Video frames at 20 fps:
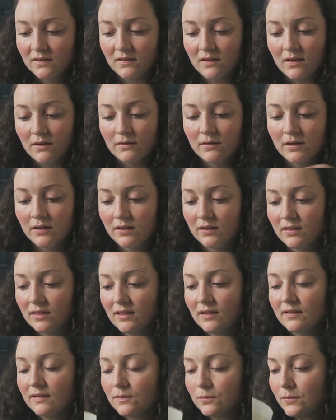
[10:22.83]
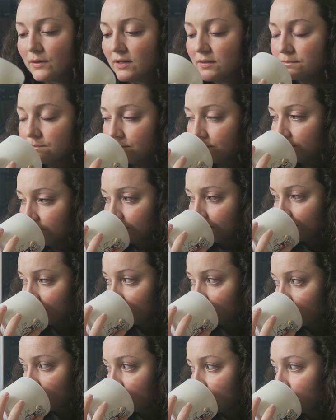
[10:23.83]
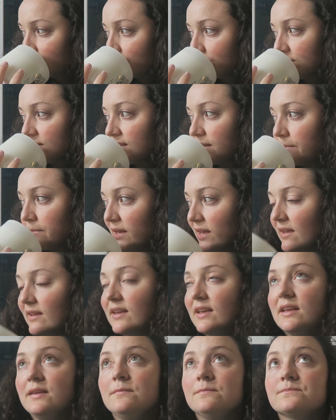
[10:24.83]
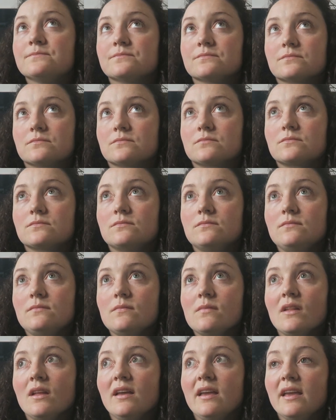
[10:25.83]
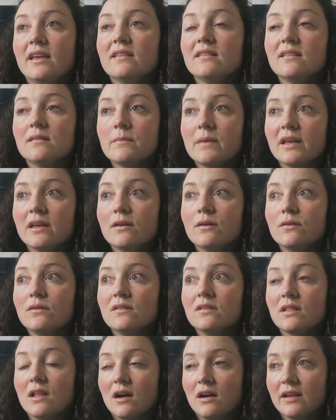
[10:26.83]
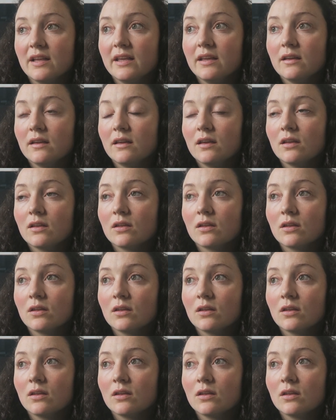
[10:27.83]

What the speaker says: So this one, to me, it smells like